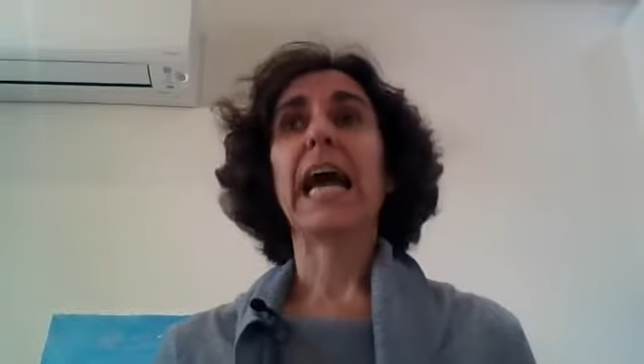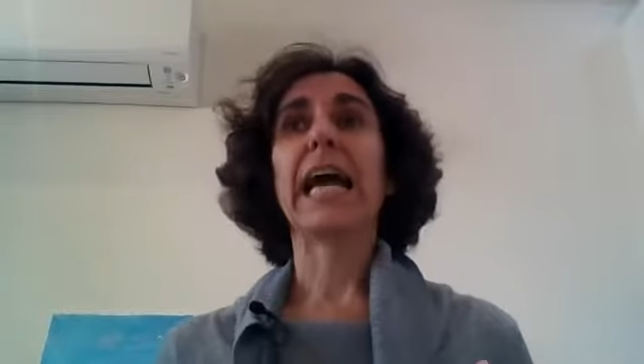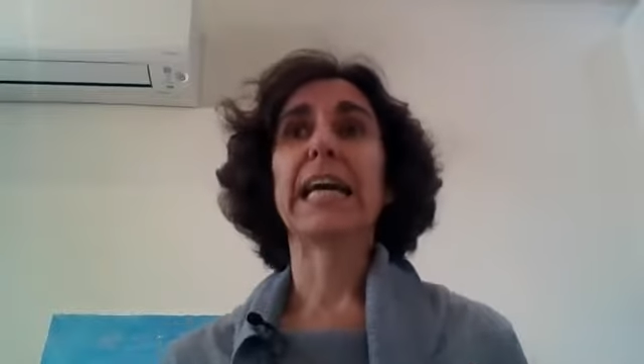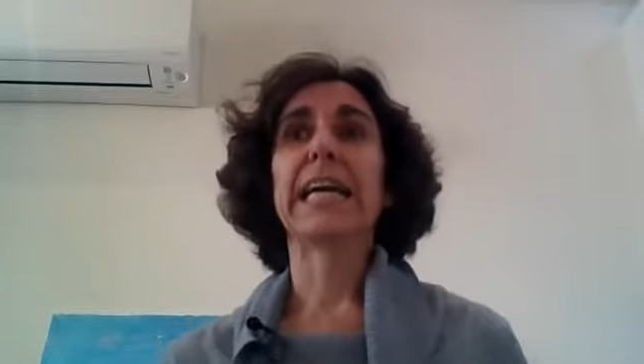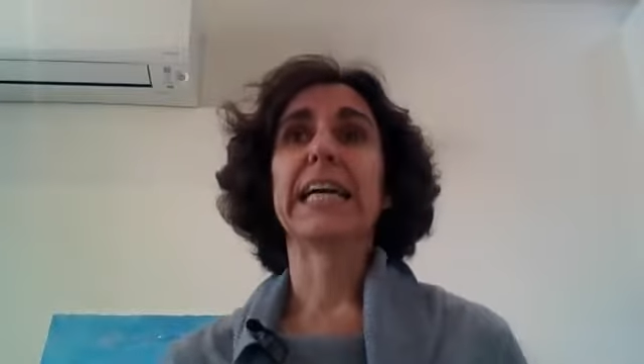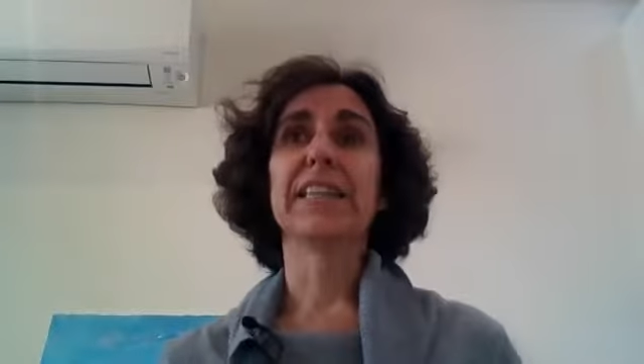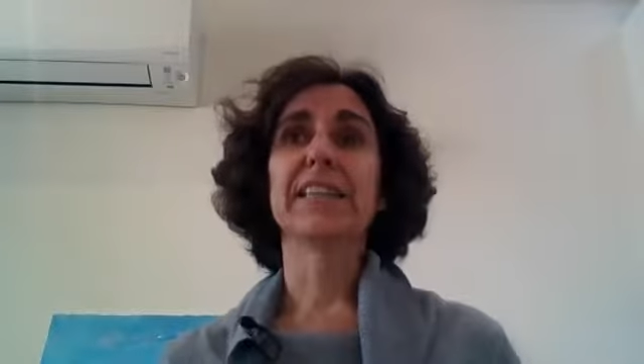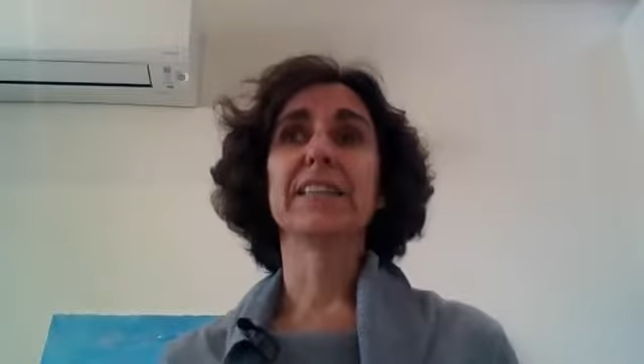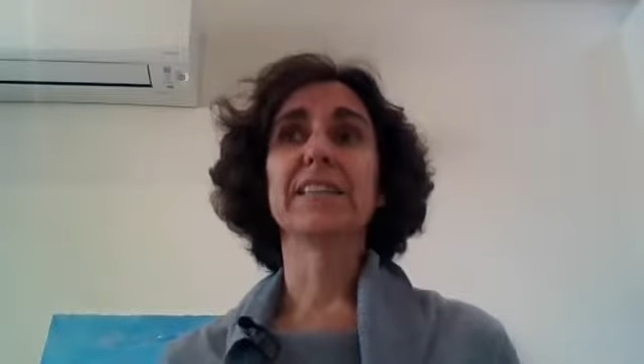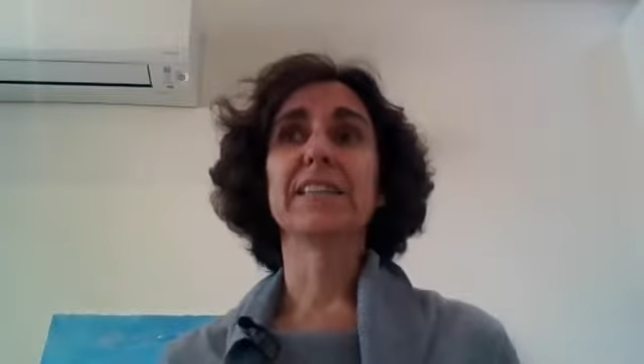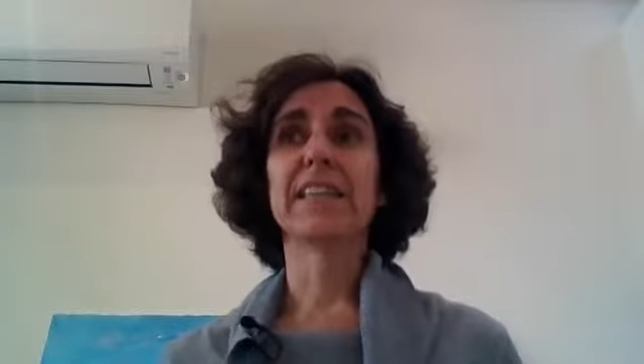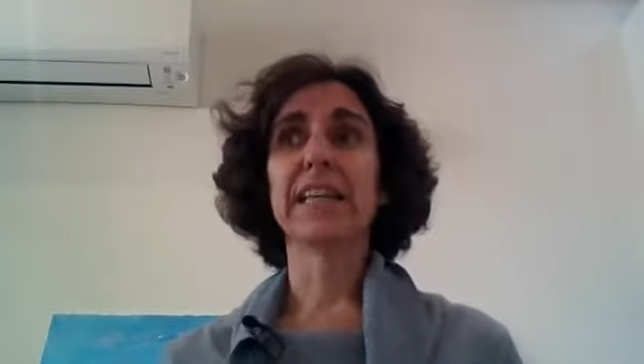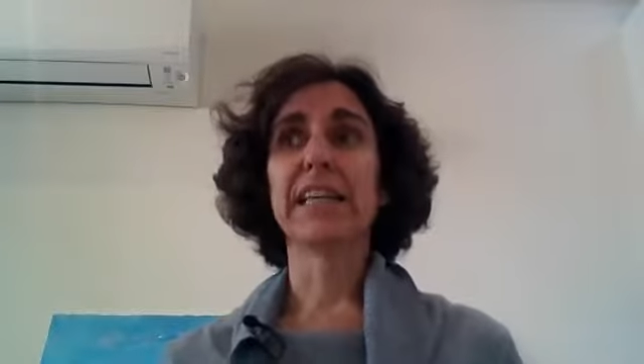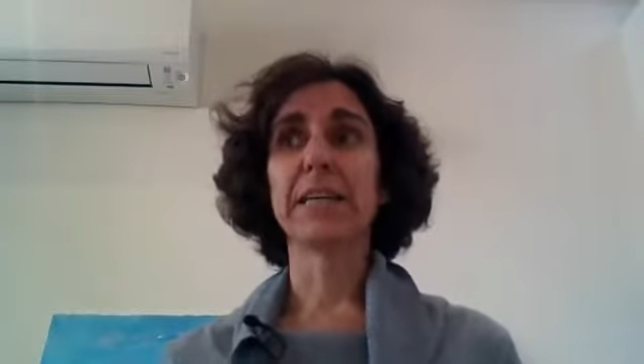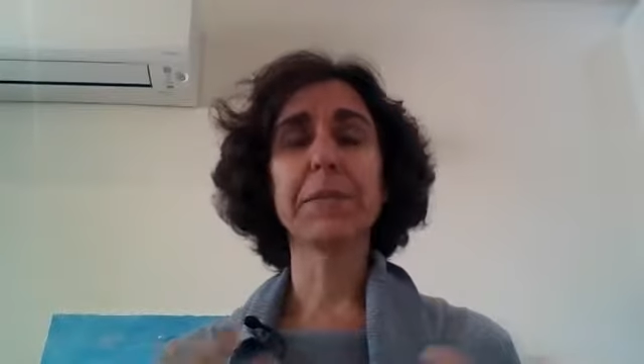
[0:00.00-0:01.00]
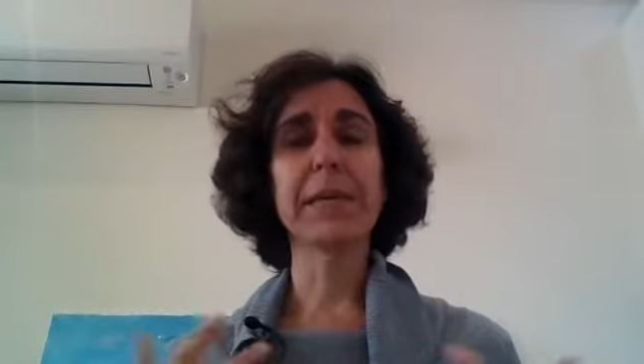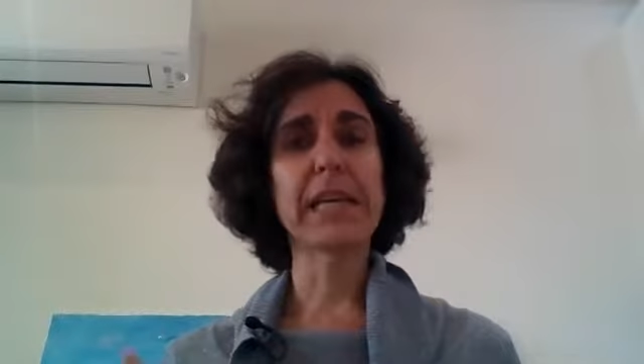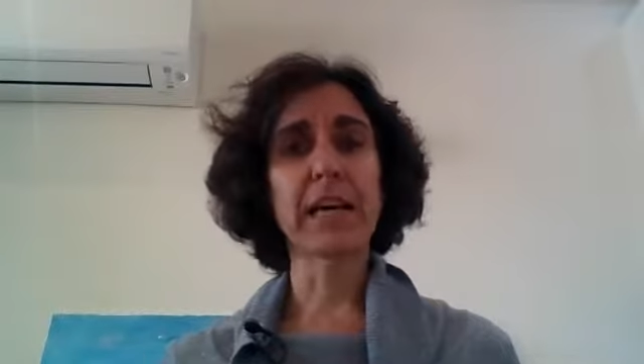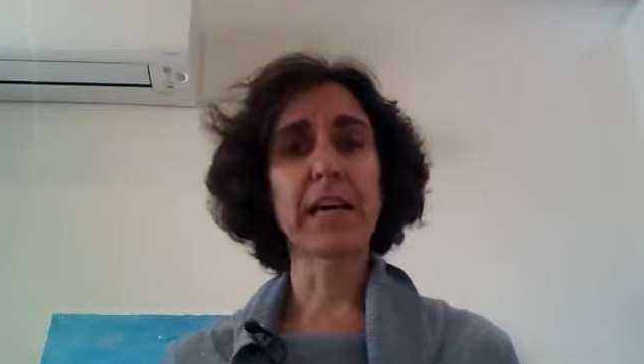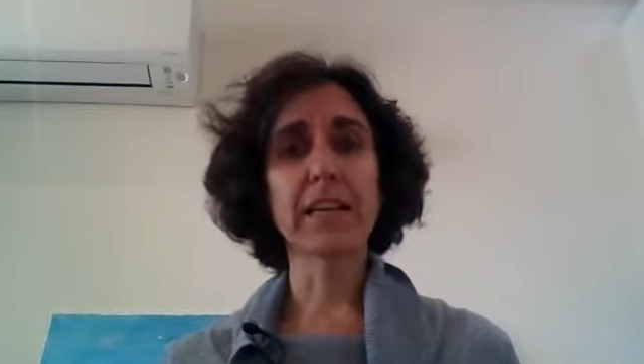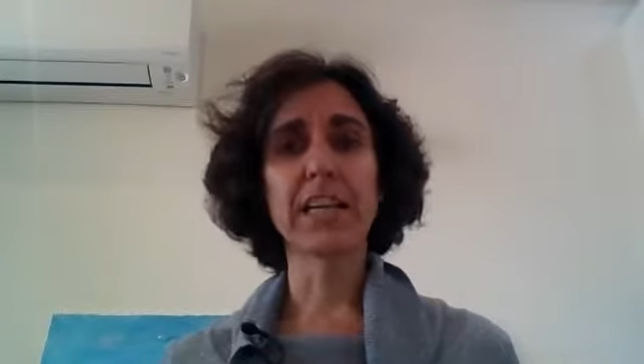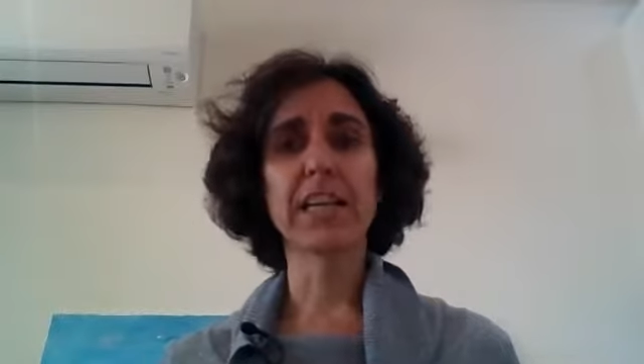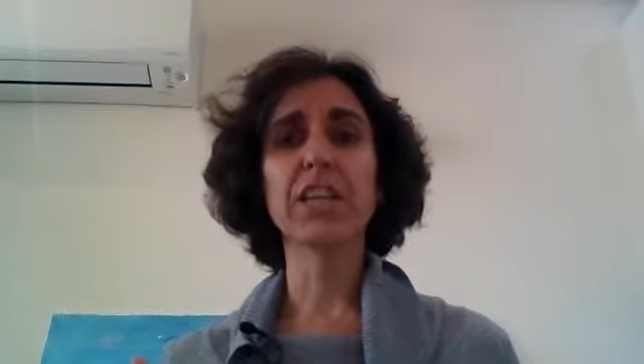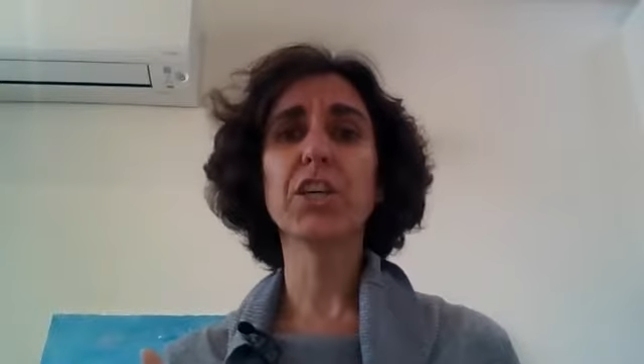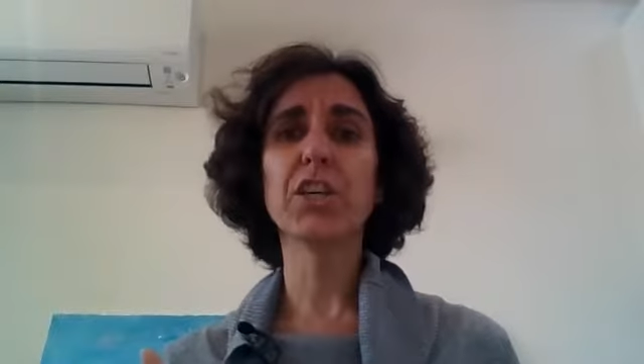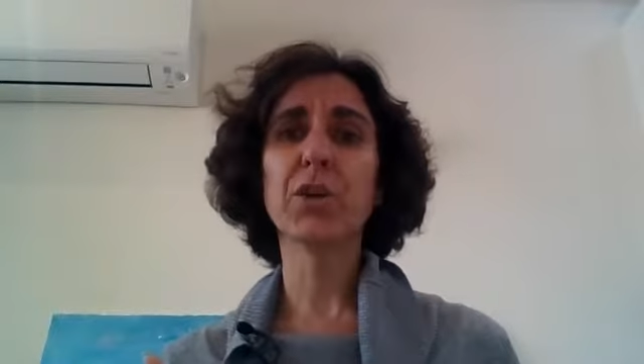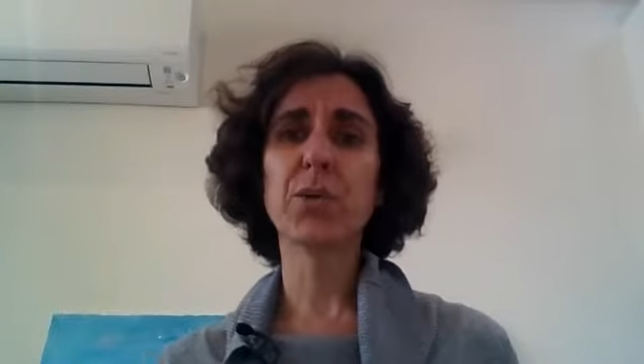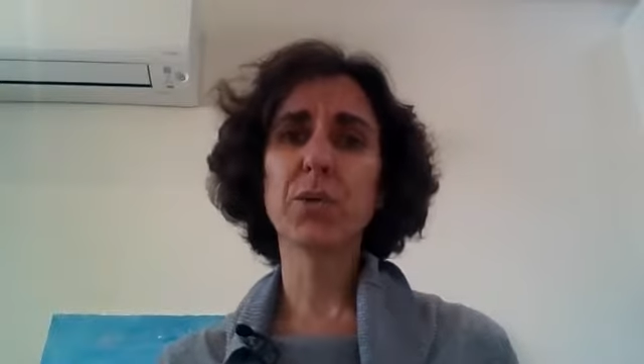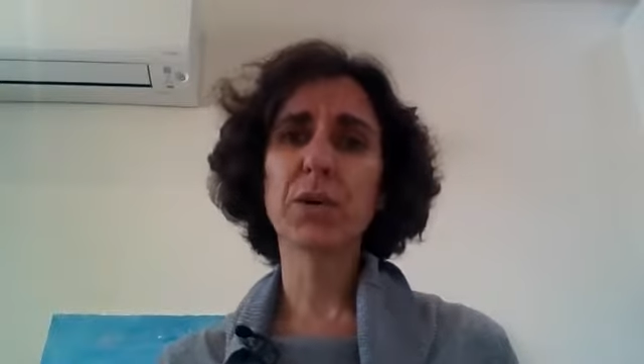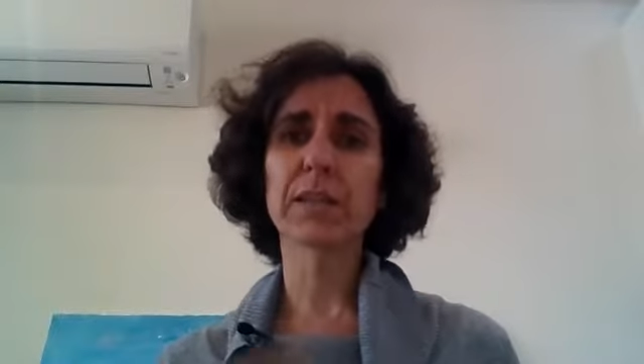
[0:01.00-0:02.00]
and it began, and you
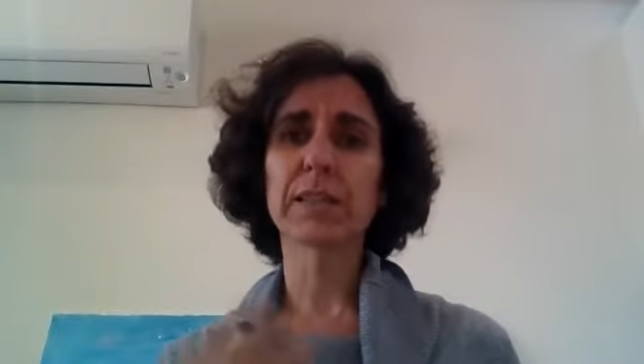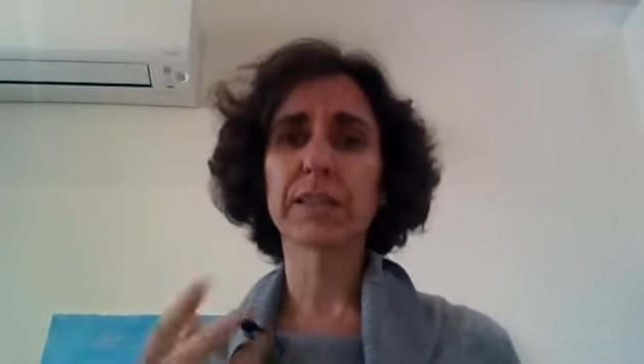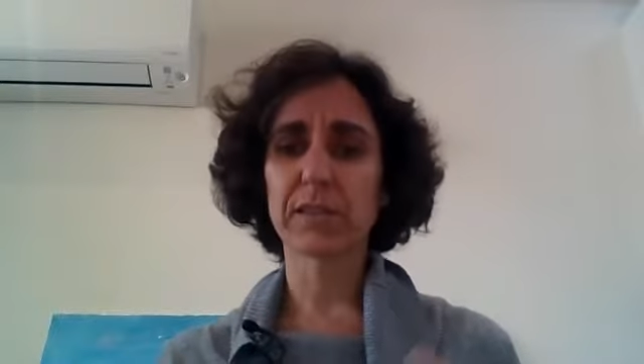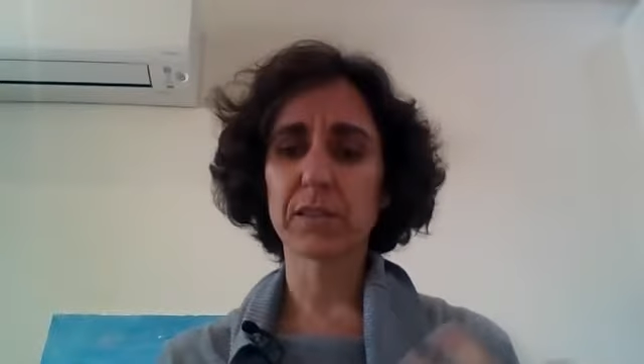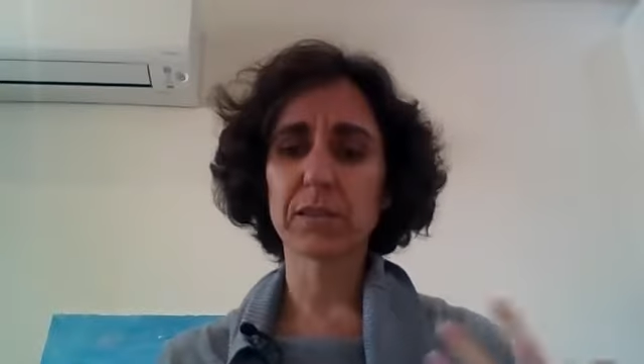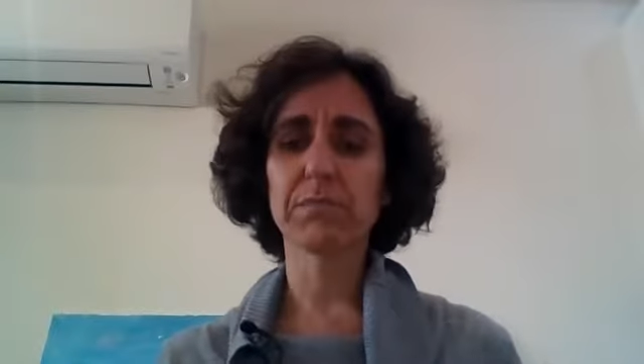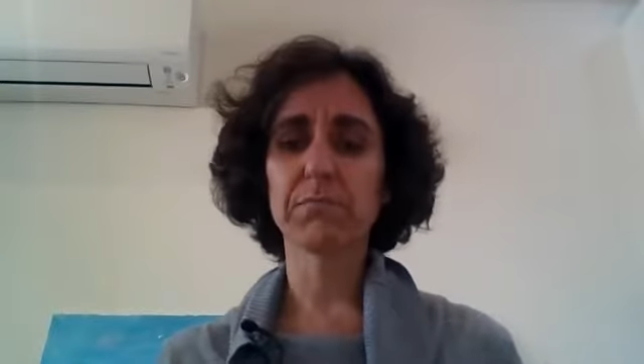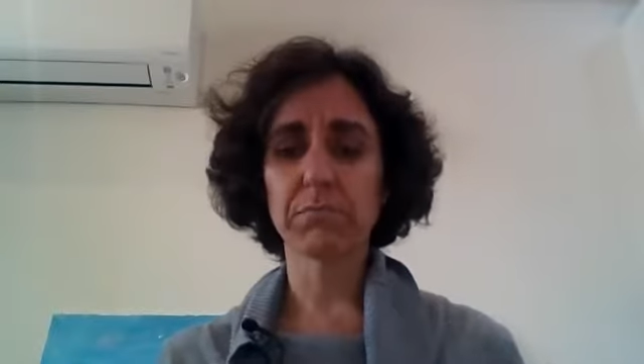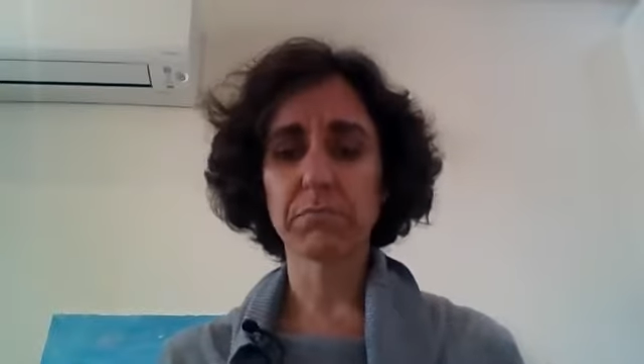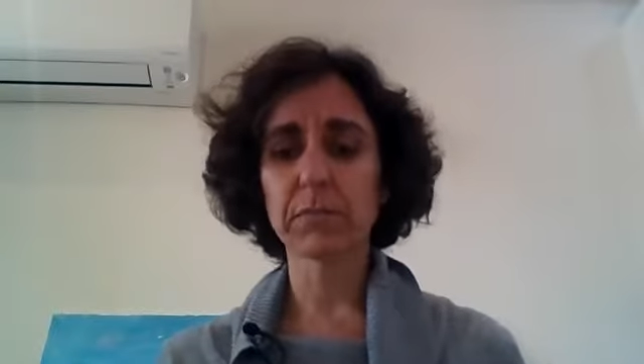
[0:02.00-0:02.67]
know, as